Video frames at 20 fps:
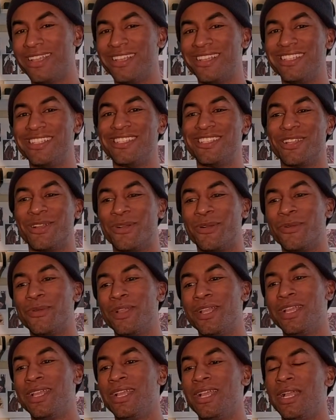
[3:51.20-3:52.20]
so,
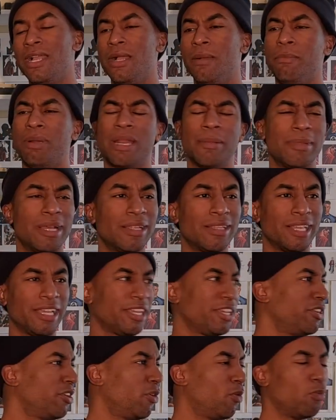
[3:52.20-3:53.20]
but I'm not like,
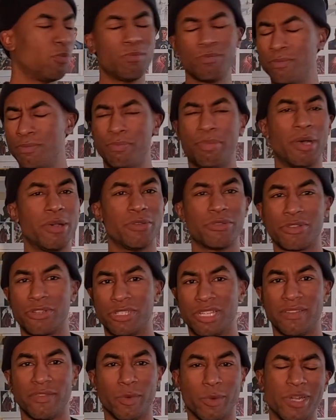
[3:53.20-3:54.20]
you know, posters
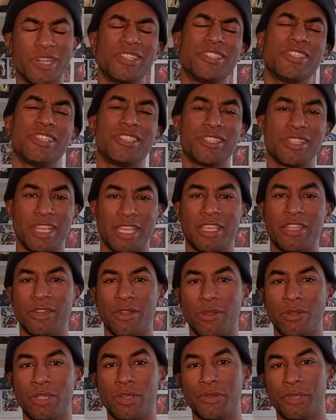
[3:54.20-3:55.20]
everywhere. It's just like, you know,
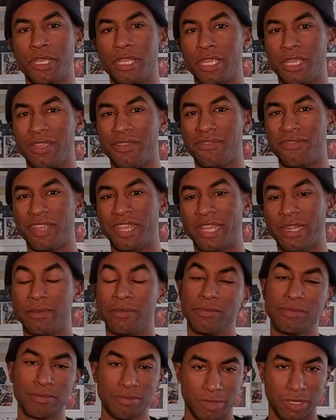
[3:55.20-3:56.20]
low-key
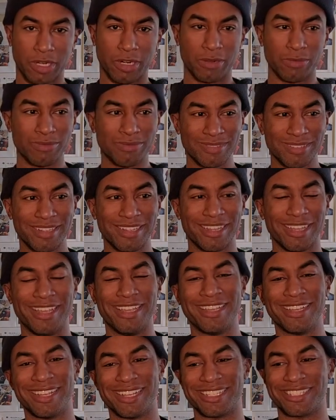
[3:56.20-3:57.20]
fan, you know,
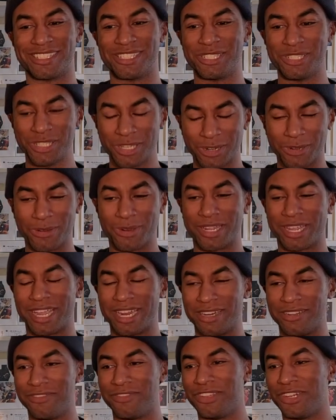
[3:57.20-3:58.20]
as the show
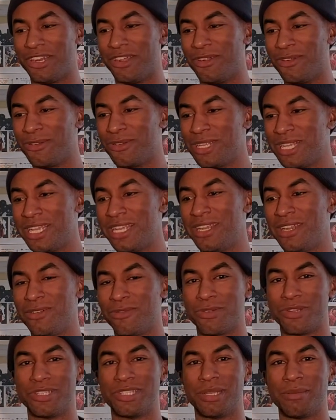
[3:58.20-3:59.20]
kind of, you know,
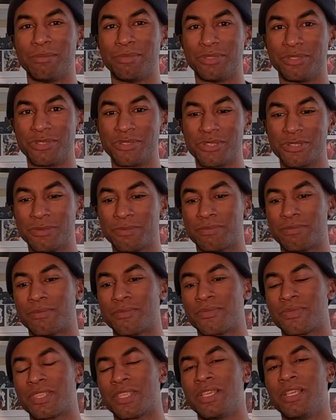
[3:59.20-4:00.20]
resembles.
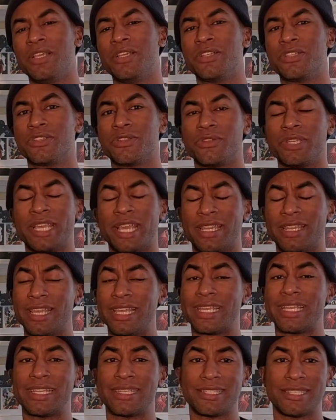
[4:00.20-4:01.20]
So yeah,
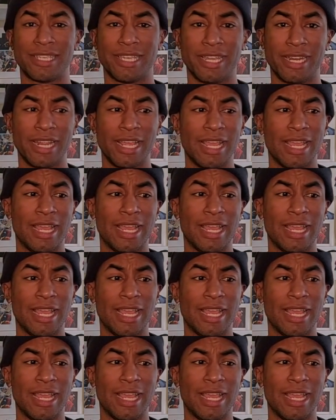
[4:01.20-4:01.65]
like I said,